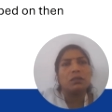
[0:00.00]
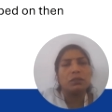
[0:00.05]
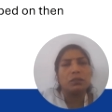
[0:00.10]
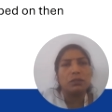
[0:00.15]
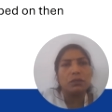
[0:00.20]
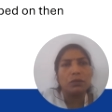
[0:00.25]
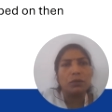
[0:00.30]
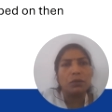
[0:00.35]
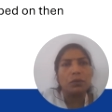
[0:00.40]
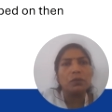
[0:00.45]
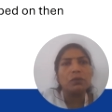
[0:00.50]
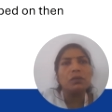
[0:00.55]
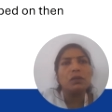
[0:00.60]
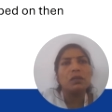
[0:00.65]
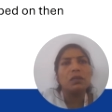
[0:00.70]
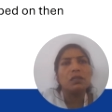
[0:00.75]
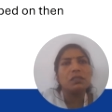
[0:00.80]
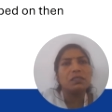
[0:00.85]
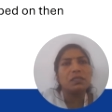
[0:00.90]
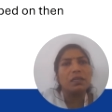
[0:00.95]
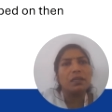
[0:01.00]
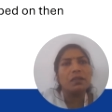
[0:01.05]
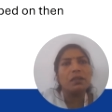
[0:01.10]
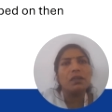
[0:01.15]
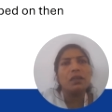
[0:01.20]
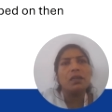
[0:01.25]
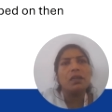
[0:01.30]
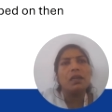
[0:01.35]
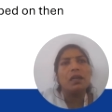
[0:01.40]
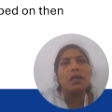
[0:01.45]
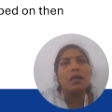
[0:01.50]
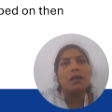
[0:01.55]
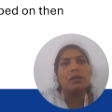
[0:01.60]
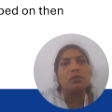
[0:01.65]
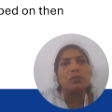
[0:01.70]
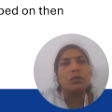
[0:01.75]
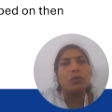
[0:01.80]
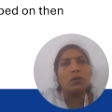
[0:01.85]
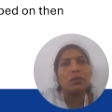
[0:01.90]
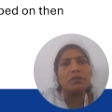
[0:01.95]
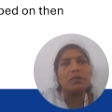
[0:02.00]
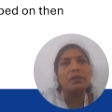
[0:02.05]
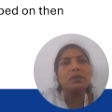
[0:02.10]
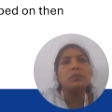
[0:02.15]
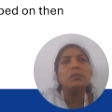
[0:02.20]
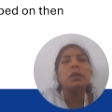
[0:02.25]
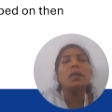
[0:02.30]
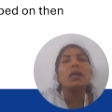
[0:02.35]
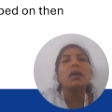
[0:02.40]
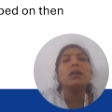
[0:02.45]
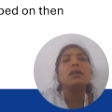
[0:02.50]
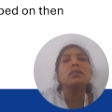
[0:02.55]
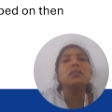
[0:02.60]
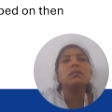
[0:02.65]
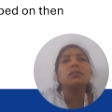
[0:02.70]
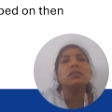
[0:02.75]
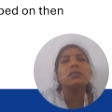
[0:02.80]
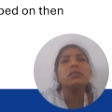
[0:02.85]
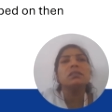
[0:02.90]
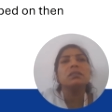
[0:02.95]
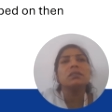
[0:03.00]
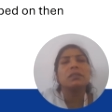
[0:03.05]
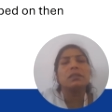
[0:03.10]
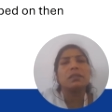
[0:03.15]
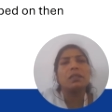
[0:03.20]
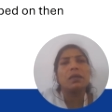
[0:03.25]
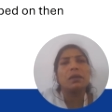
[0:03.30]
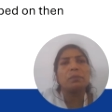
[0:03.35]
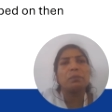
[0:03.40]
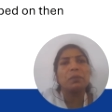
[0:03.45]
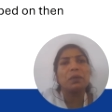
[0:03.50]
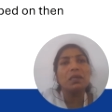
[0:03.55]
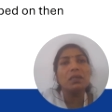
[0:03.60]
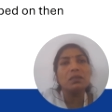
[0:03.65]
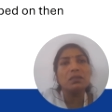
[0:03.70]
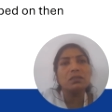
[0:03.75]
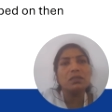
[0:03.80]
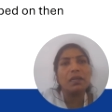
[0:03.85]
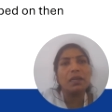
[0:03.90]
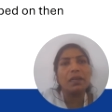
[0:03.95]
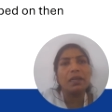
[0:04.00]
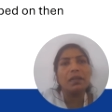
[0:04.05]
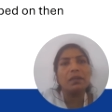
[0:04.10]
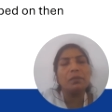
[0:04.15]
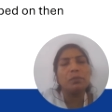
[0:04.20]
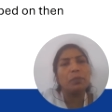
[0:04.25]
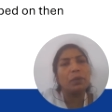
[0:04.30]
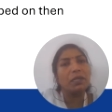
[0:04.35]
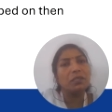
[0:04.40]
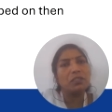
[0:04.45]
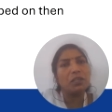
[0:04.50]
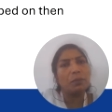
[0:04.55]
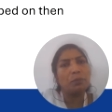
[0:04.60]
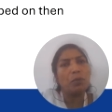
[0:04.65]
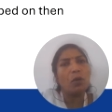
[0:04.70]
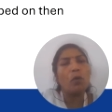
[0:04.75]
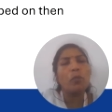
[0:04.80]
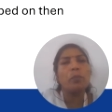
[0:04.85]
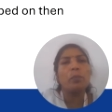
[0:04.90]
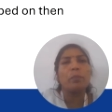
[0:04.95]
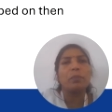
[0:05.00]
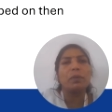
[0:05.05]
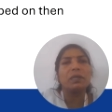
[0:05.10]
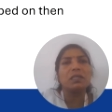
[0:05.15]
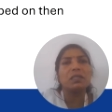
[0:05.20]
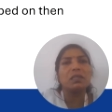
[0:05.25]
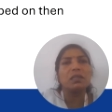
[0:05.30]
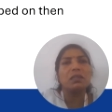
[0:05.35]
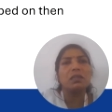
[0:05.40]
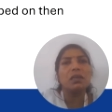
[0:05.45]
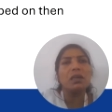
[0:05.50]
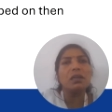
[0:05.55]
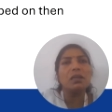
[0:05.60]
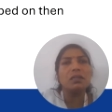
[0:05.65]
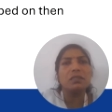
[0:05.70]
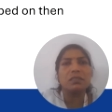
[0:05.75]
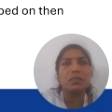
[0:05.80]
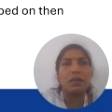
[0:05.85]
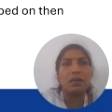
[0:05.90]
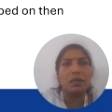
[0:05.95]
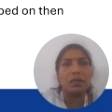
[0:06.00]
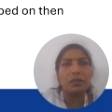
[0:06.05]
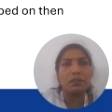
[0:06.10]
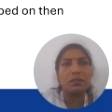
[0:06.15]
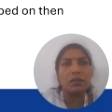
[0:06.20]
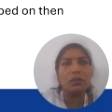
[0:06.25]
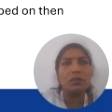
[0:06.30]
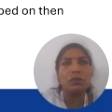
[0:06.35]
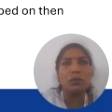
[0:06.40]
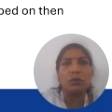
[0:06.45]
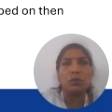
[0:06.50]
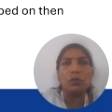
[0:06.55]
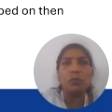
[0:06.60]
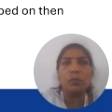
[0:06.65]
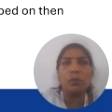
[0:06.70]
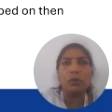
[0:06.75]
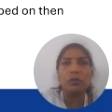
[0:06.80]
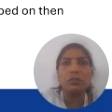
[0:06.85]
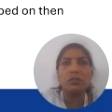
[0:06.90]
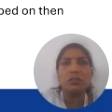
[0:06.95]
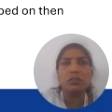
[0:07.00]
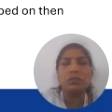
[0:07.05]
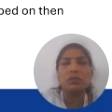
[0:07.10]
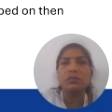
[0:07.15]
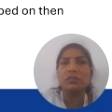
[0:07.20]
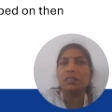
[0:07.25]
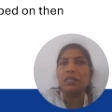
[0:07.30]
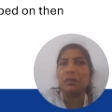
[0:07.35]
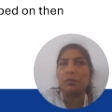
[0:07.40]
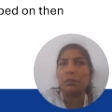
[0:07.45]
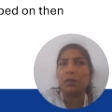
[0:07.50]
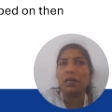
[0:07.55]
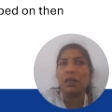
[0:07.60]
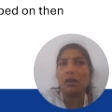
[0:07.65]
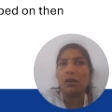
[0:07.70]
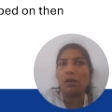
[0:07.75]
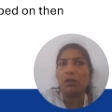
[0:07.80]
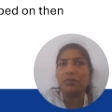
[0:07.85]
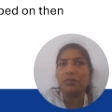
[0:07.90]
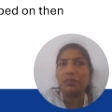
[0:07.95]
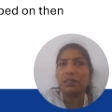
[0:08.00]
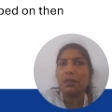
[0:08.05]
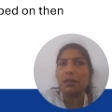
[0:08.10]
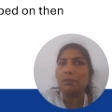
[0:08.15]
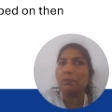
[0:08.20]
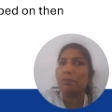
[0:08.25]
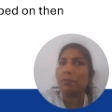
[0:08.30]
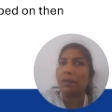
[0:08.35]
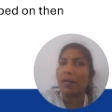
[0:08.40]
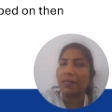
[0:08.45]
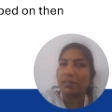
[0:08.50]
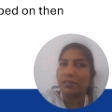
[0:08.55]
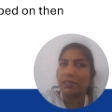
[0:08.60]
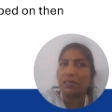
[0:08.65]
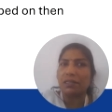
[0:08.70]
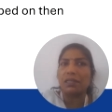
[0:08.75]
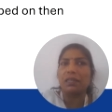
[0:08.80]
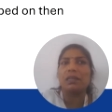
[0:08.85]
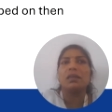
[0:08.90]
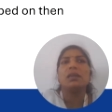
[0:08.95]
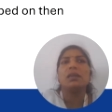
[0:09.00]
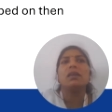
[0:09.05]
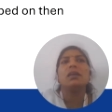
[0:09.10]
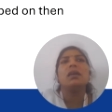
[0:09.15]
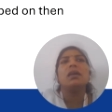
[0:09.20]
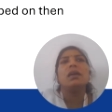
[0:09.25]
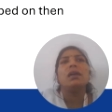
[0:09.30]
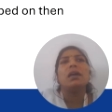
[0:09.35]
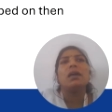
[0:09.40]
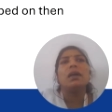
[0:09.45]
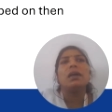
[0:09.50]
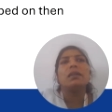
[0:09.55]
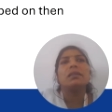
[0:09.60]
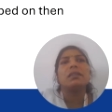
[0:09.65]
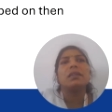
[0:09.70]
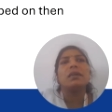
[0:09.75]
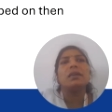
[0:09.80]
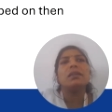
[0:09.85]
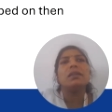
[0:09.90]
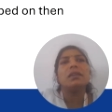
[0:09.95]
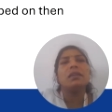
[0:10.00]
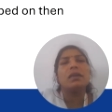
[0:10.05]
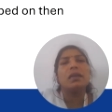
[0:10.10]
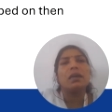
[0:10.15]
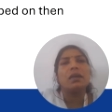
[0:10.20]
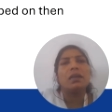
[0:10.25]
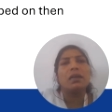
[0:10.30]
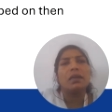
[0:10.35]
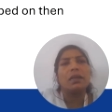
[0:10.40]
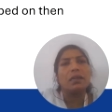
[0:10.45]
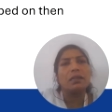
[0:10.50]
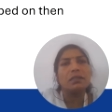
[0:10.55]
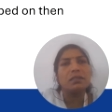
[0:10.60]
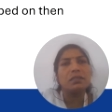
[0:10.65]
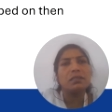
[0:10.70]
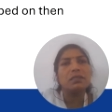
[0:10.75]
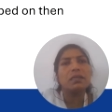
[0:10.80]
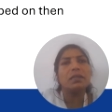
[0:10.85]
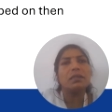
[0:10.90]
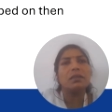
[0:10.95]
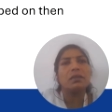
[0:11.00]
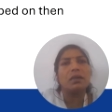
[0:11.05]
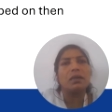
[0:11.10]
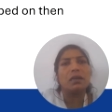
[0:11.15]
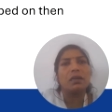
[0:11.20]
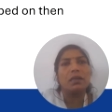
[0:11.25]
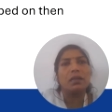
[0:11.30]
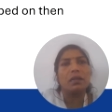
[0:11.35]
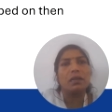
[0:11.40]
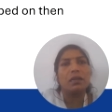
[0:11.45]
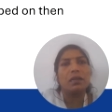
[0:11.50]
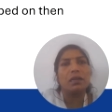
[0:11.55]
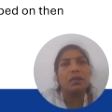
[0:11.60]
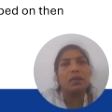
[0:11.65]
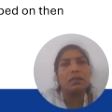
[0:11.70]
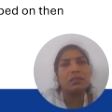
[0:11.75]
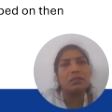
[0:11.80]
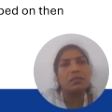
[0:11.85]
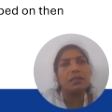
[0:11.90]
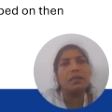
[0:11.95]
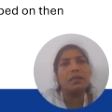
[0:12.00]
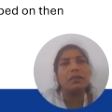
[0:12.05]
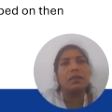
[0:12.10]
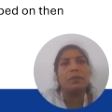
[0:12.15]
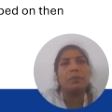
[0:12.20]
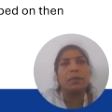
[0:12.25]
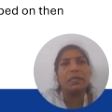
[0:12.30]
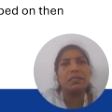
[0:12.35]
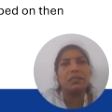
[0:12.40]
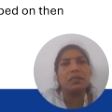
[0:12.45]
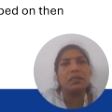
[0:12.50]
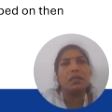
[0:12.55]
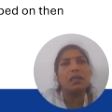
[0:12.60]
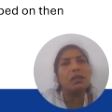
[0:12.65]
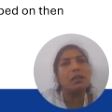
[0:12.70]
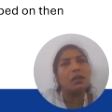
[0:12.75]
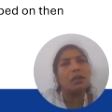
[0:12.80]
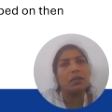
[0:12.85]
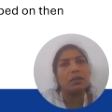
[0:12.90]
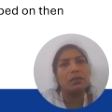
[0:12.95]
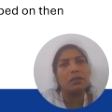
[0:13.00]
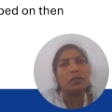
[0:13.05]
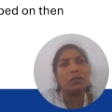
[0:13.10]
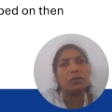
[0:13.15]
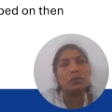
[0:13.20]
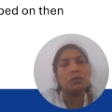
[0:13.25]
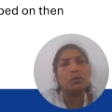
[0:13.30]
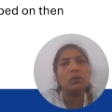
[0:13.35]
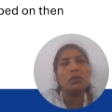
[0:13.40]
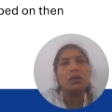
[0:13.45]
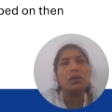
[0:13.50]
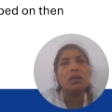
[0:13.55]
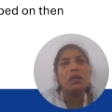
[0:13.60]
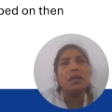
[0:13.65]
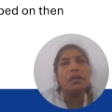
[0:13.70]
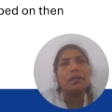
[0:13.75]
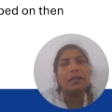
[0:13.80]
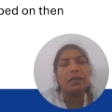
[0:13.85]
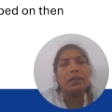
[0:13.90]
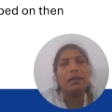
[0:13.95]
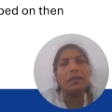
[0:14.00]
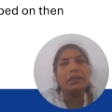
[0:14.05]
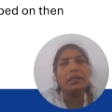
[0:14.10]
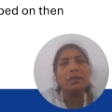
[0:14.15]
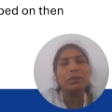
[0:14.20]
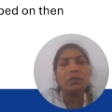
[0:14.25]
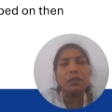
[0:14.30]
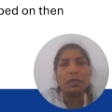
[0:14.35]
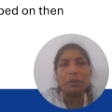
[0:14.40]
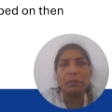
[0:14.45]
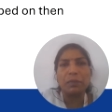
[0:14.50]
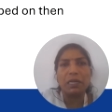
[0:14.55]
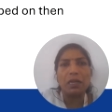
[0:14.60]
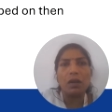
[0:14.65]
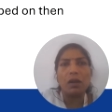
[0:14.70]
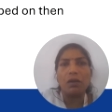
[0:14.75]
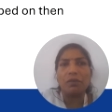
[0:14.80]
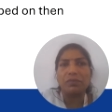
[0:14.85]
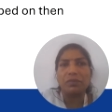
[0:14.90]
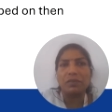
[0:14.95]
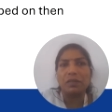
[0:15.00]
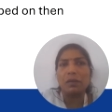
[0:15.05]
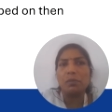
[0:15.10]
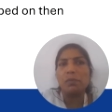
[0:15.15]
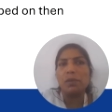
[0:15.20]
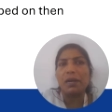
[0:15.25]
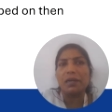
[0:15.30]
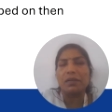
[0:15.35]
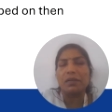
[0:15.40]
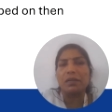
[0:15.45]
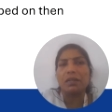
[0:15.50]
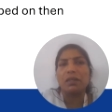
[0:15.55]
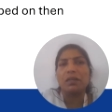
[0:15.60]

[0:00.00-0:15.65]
So listen, a forward bias is the P side, P type of material is connected to positive terminal of the battery, and then N side material connected to negative terminal of the battery.